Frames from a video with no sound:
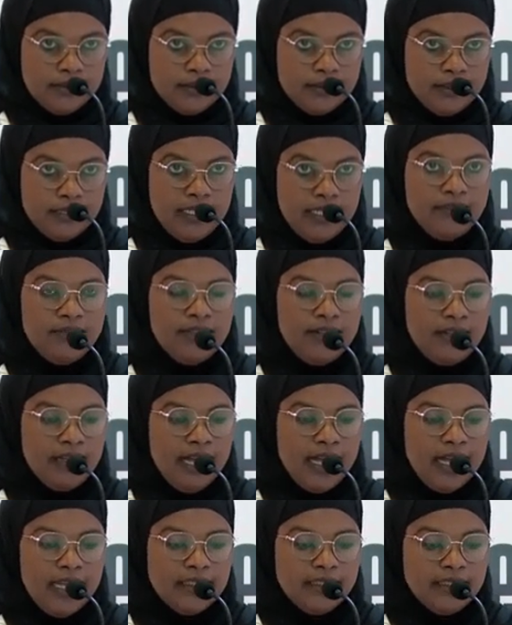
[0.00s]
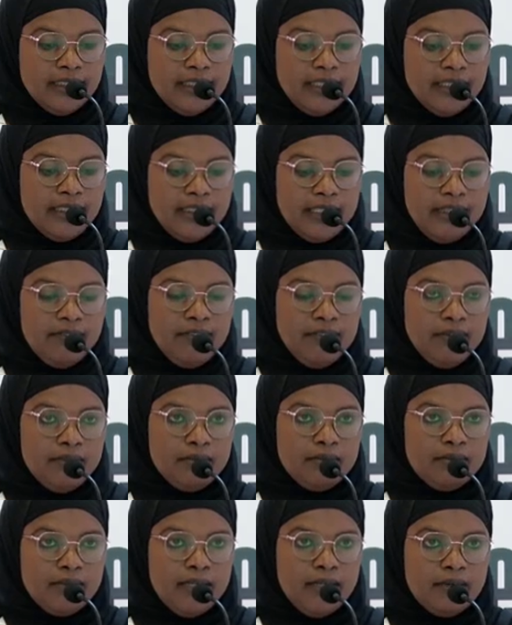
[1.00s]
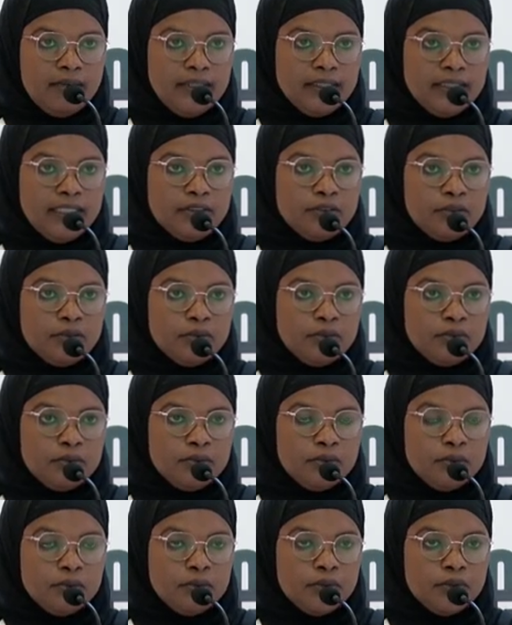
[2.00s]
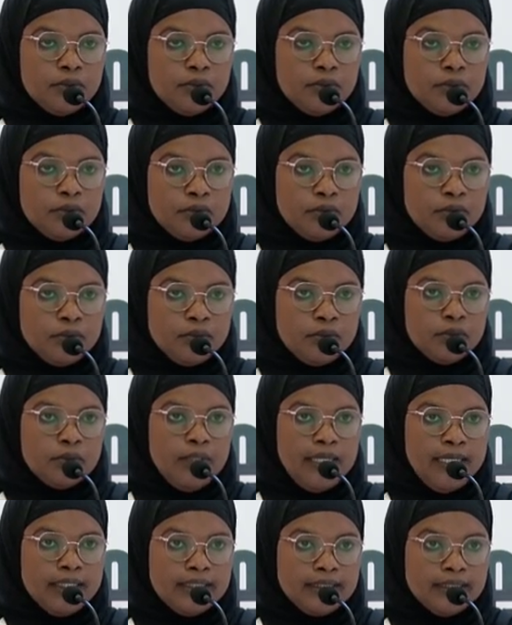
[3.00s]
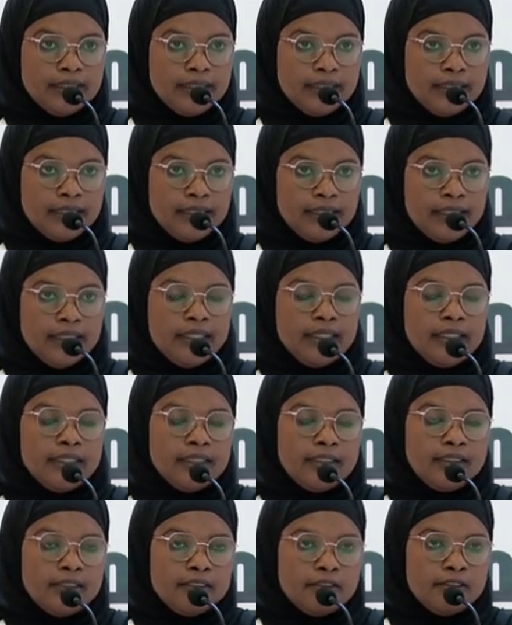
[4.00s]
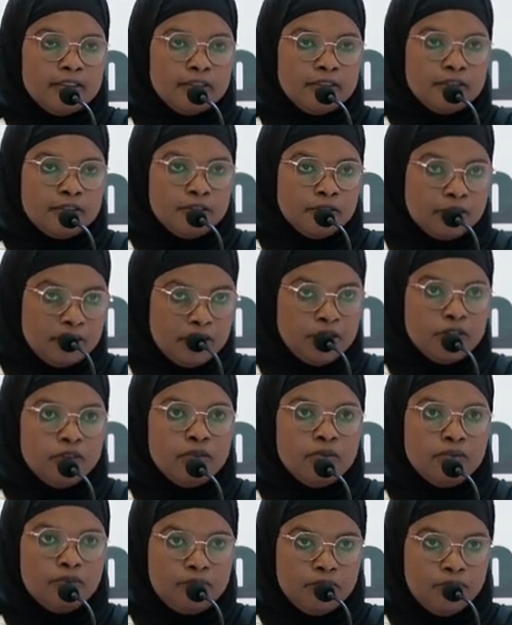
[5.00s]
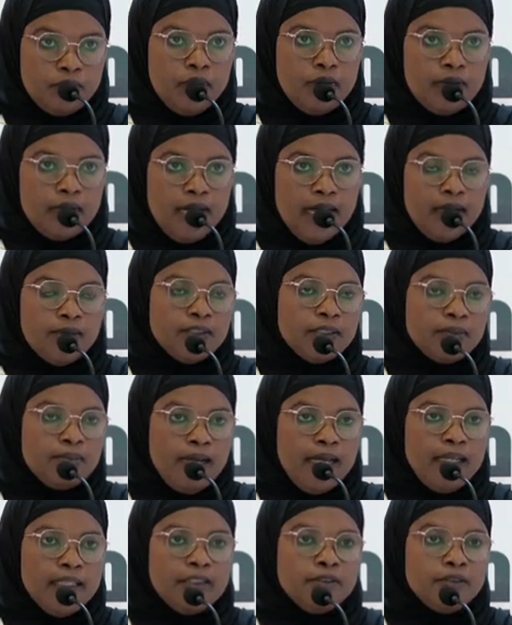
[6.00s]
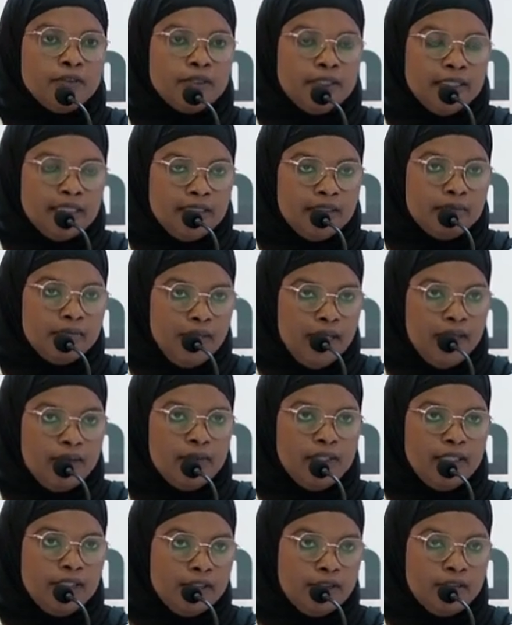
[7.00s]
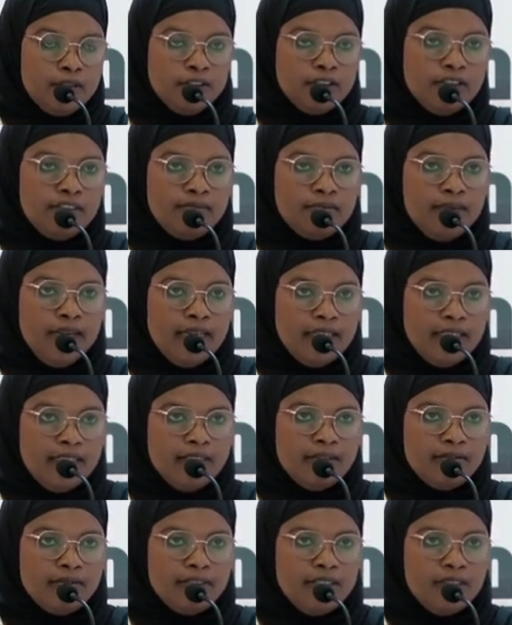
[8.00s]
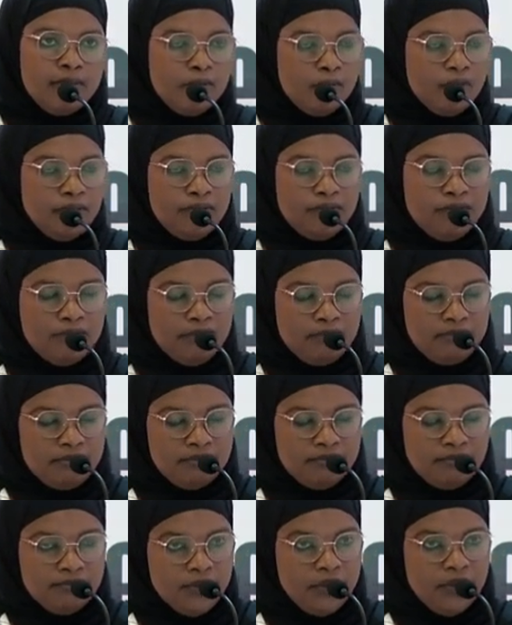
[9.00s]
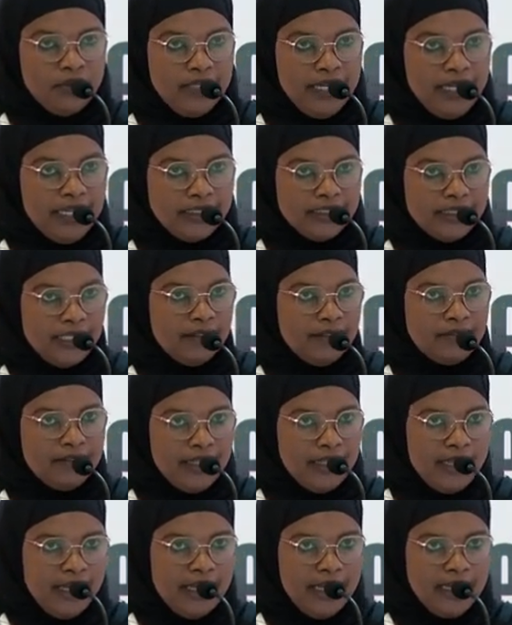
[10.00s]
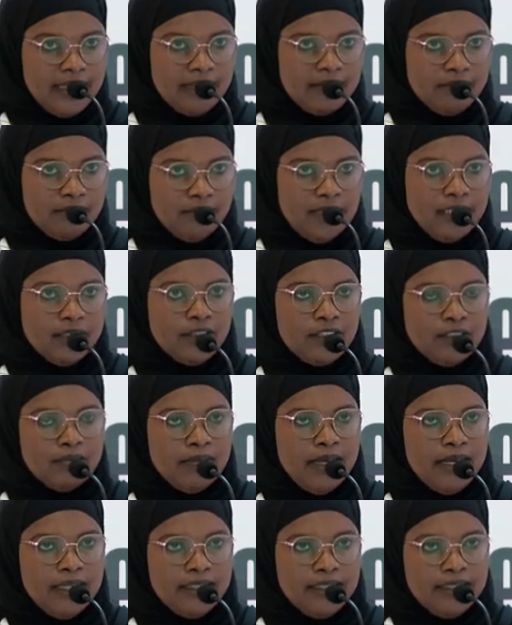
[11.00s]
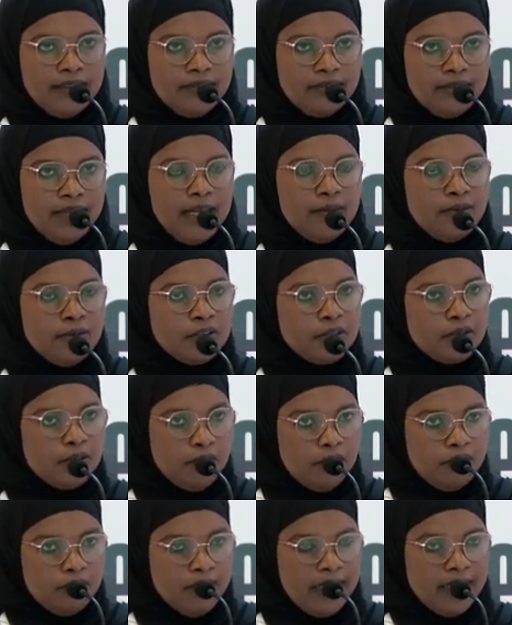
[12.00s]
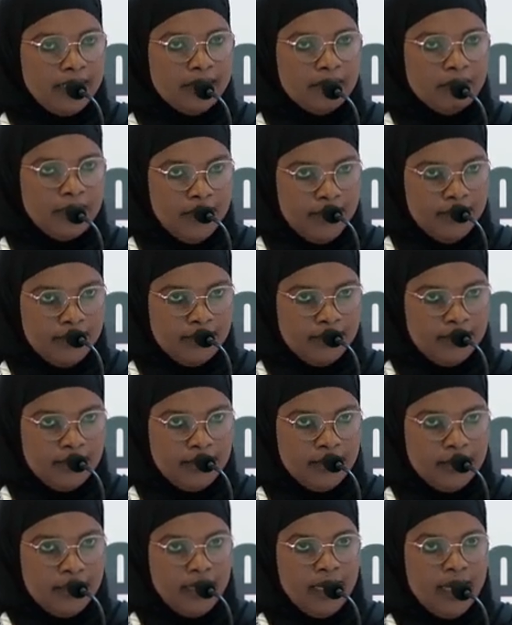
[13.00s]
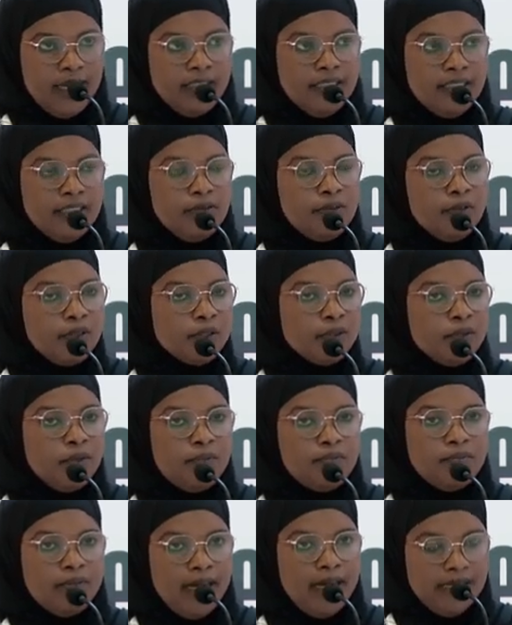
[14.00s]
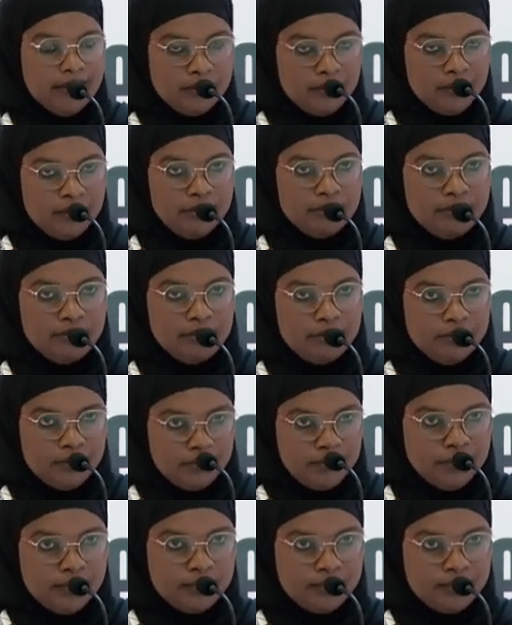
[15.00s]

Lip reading: In fact, I didn't even wanted to wait to resume work. I was planning to see the mayor in the course of my leave. But few days after I went on my leave, I was called by the mayor, and he was so mad on the phone,